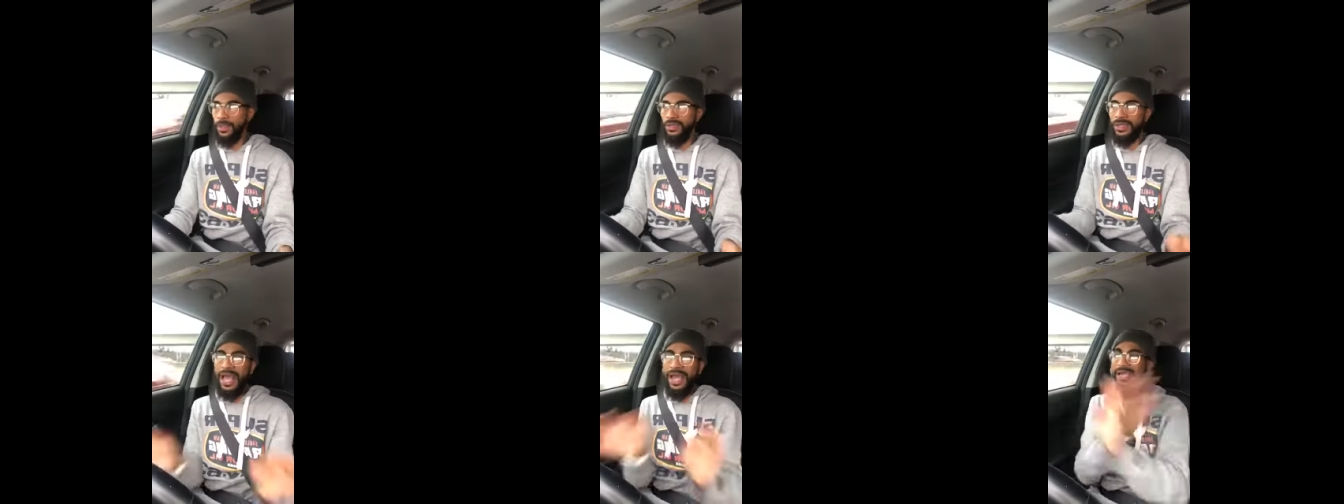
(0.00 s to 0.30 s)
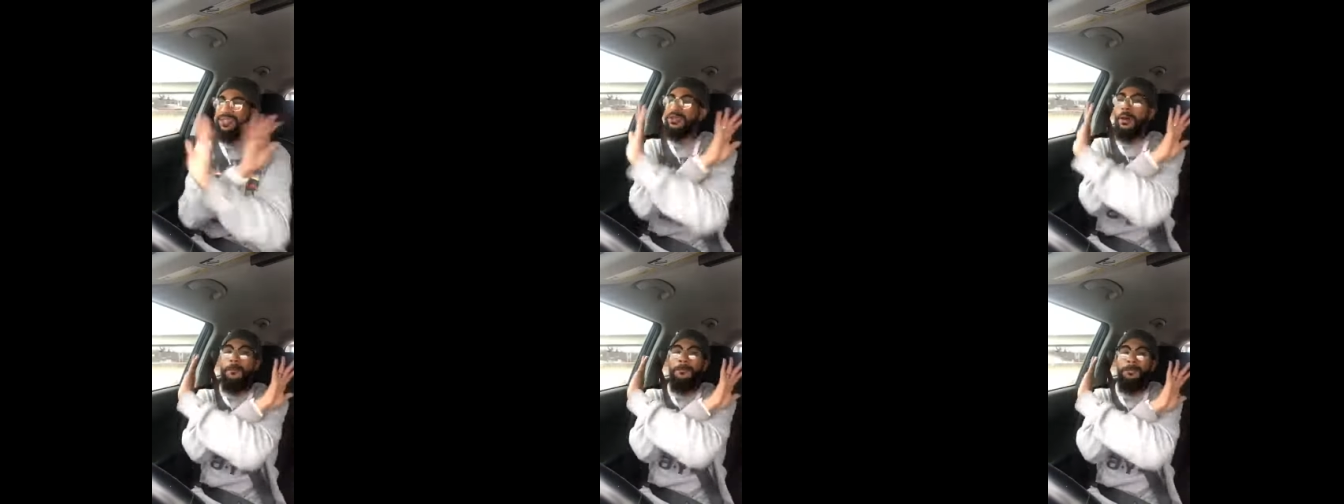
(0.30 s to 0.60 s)
That
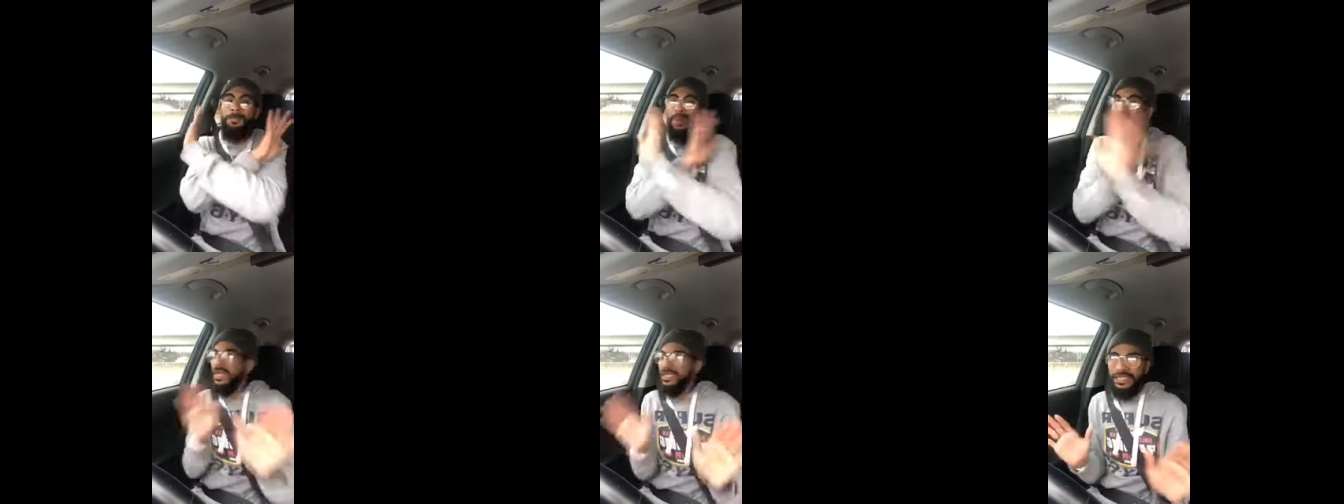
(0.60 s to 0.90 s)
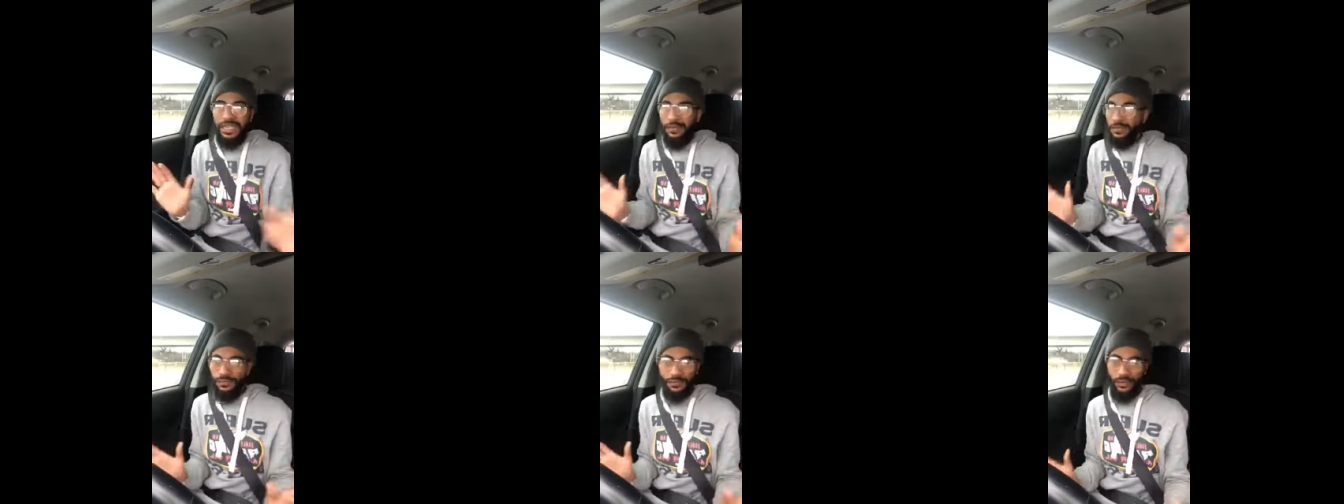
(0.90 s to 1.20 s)
is a big
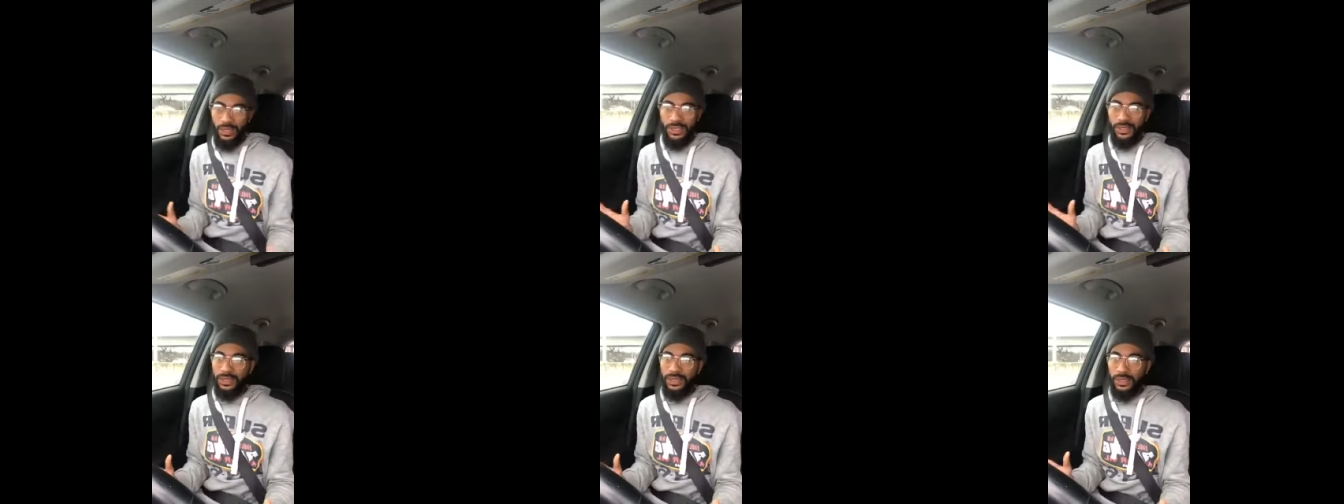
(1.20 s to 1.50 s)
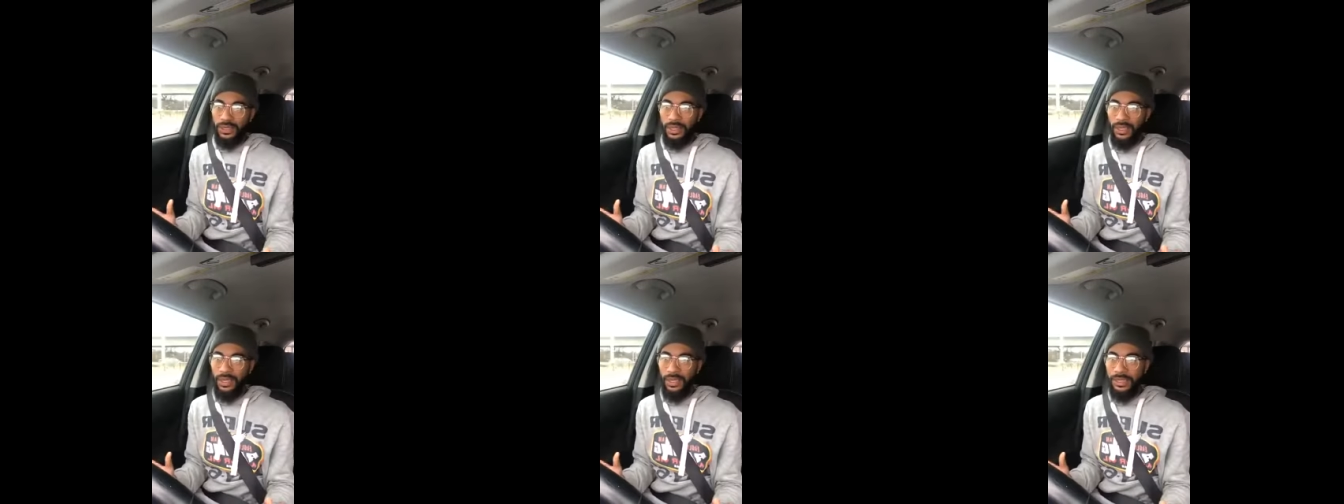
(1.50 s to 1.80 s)

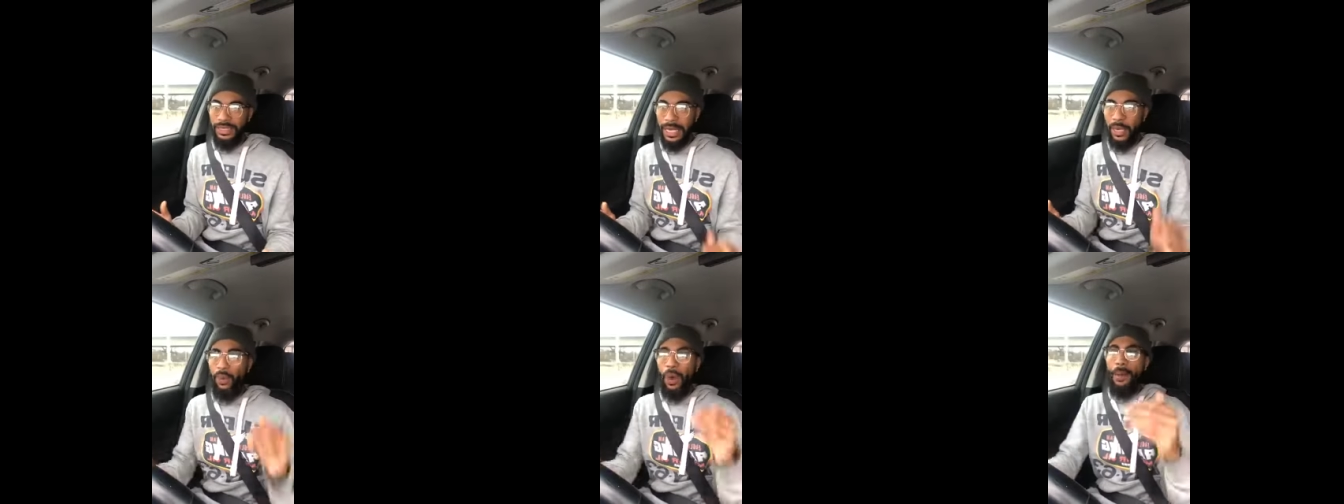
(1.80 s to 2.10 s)
difference. Now,